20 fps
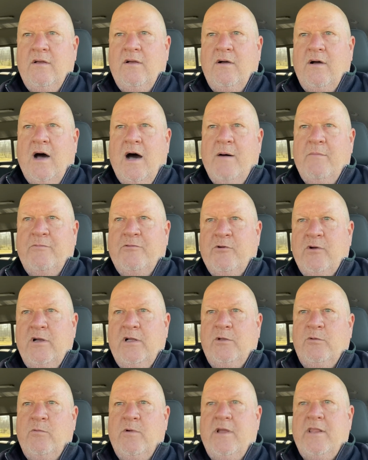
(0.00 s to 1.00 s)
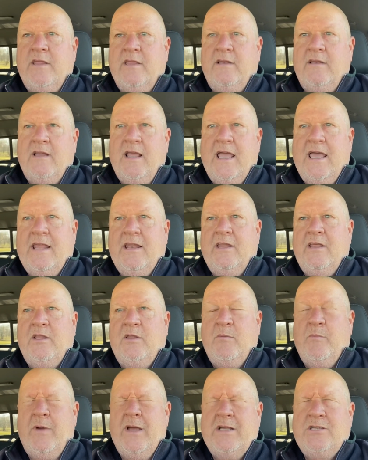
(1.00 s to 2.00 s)
I'm thrilled with it. And
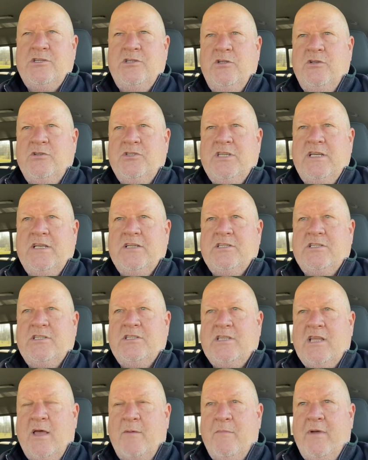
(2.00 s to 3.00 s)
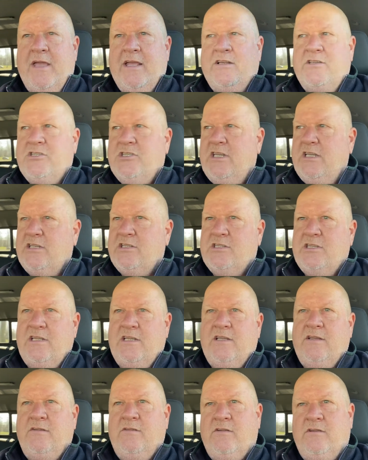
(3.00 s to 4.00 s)
the best news is I made 60